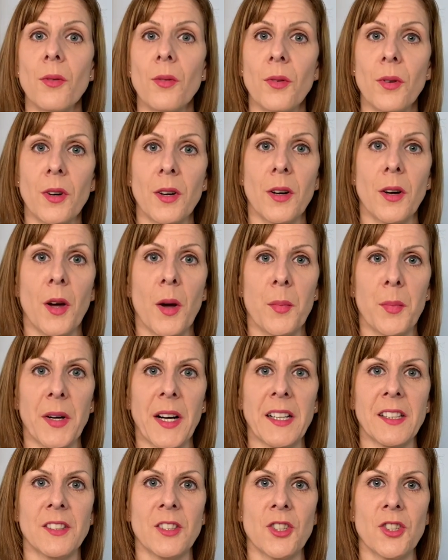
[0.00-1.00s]
or a
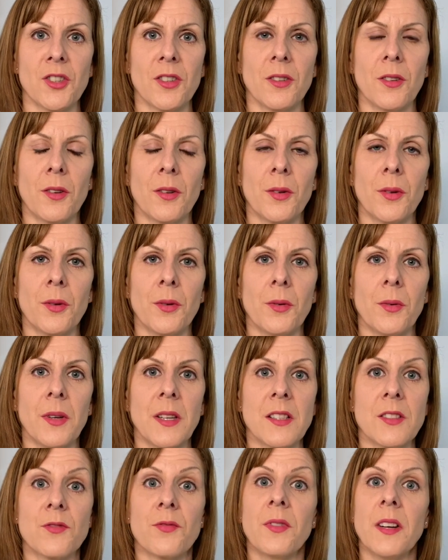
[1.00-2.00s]
practitioner who
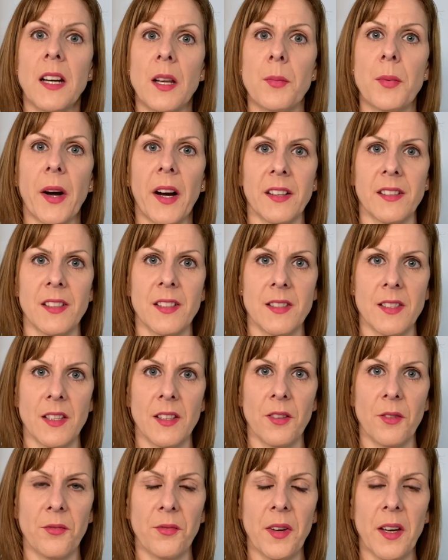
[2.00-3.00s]
is really practiced
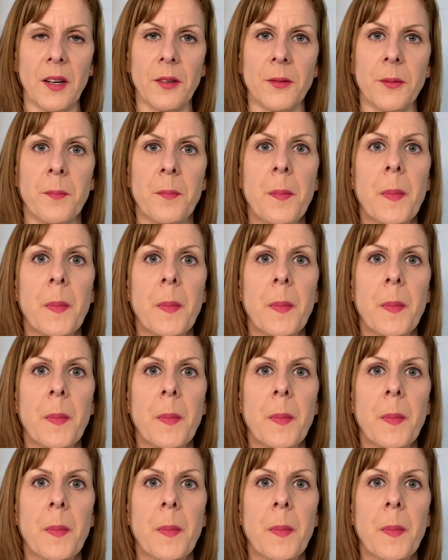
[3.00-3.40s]
in the field.